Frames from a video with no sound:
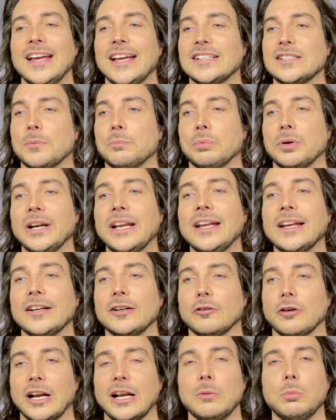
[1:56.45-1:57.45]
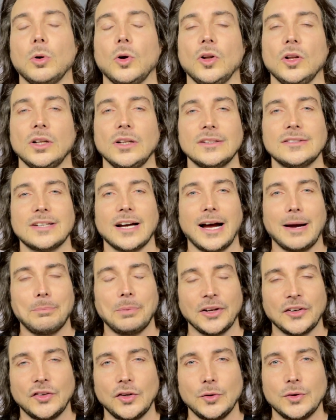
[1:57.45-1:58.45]
is a pretty incredible
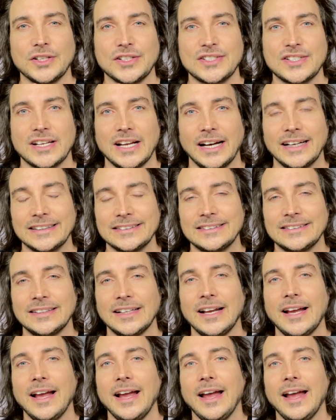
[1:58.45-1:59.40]
topic to discuss.